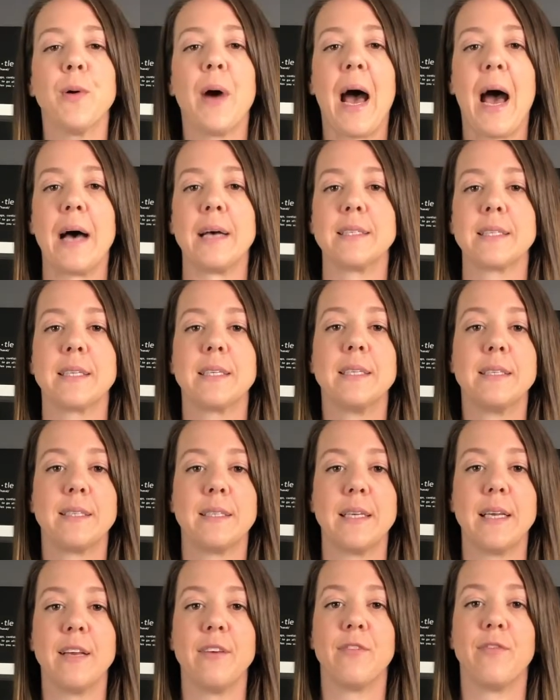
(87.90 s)
ask to
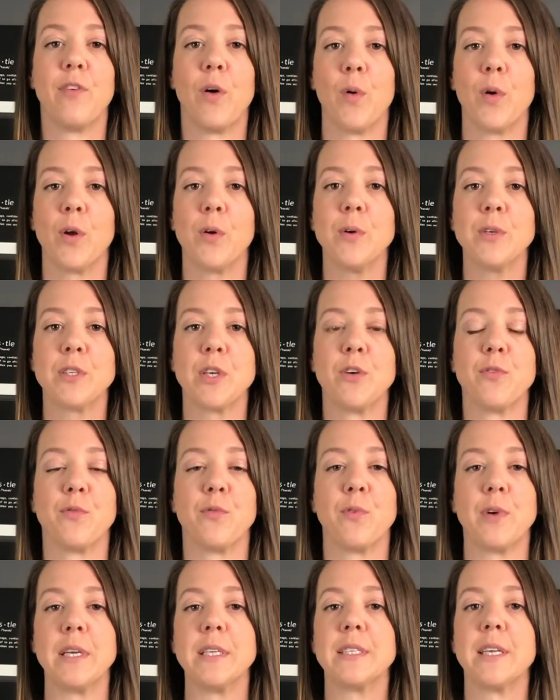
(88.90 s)
see photos of
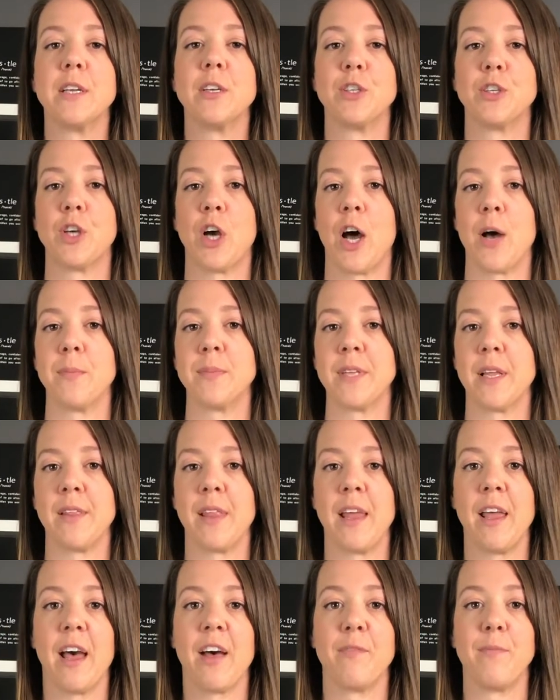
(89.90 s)
recent jobs that
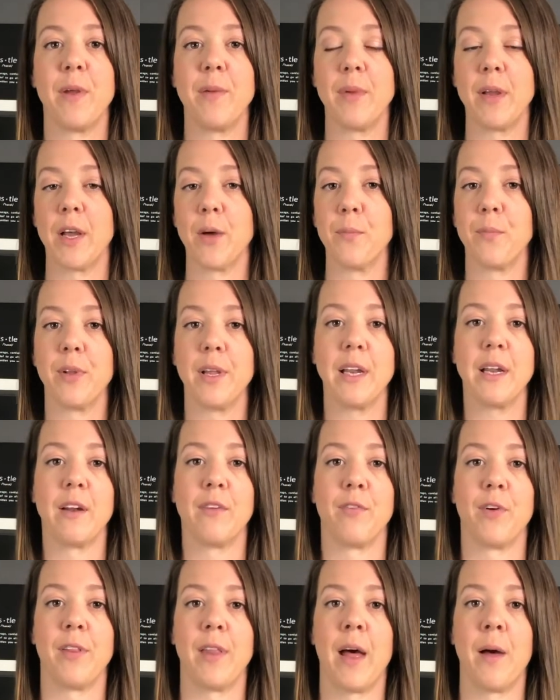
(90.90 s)
they have maybe completed
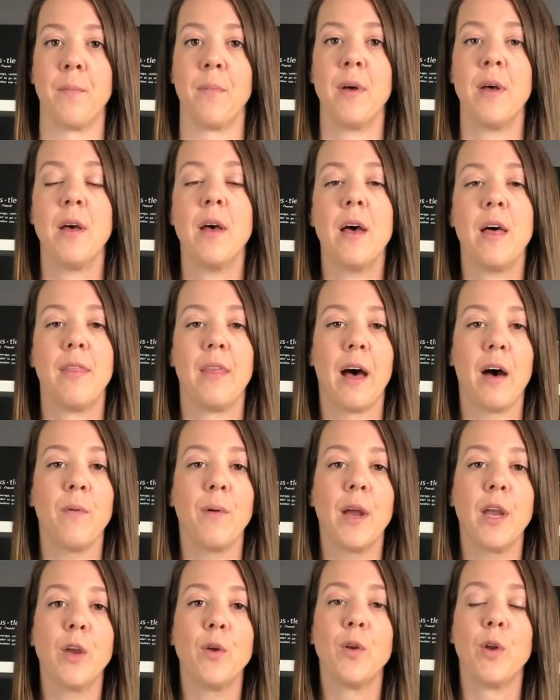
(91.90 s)
for them. That
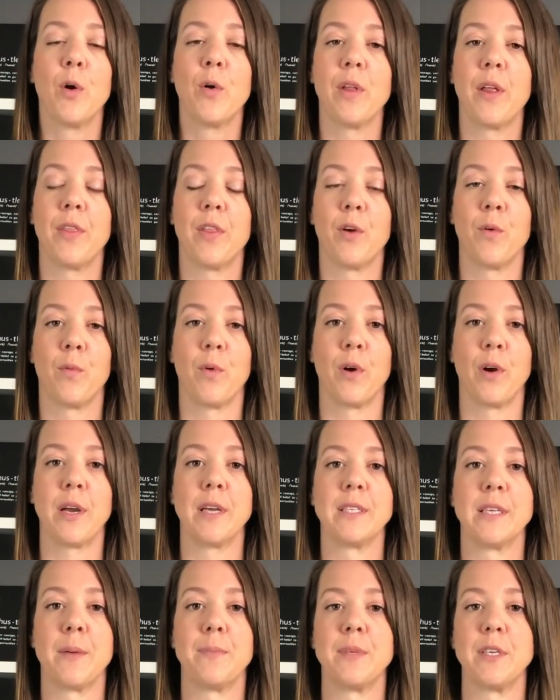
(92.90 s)
way you know that their work
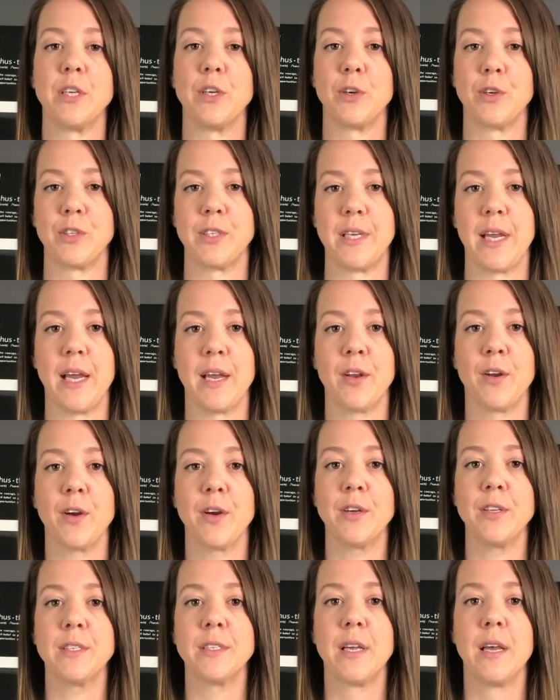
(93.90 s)
is up to your
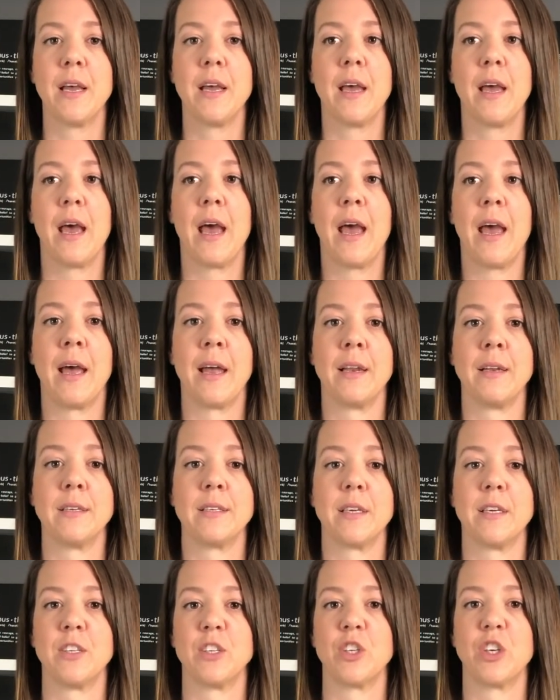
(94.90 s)
standards and
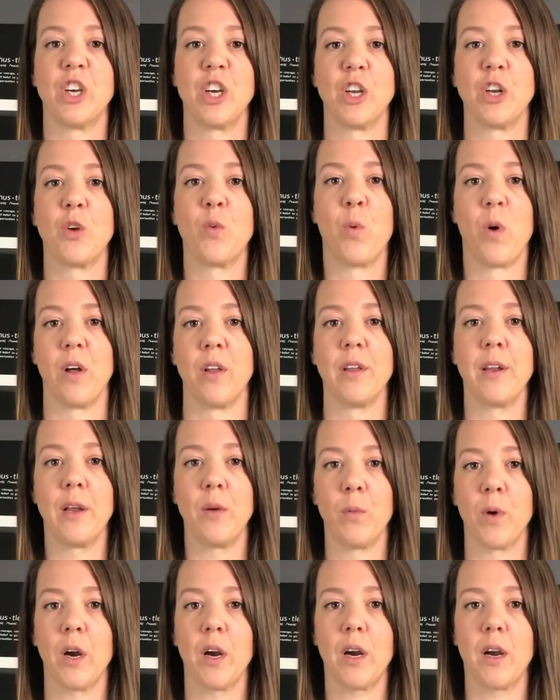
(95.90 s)
it's good quality
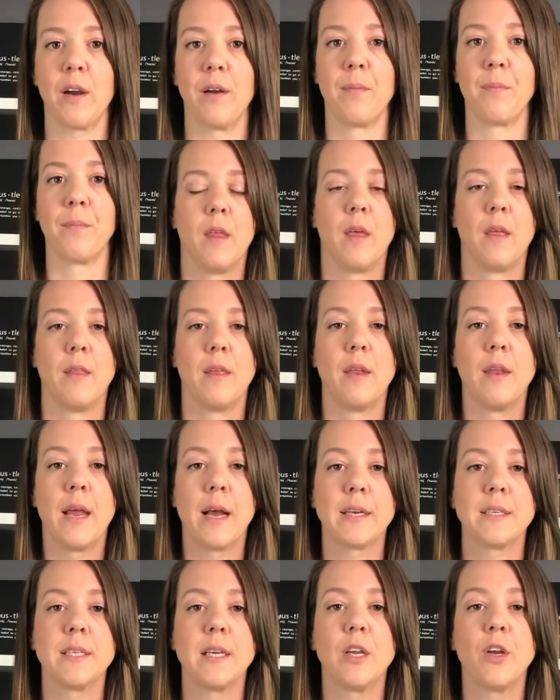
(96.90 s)
work. The
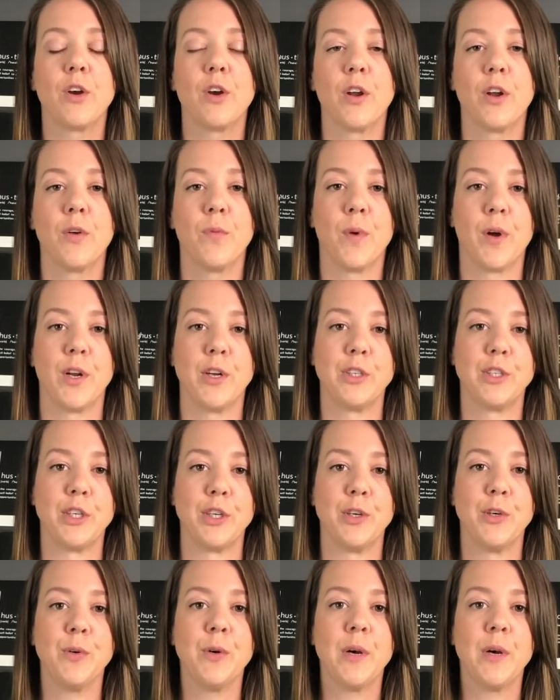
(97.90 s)
next thing you're going to want to do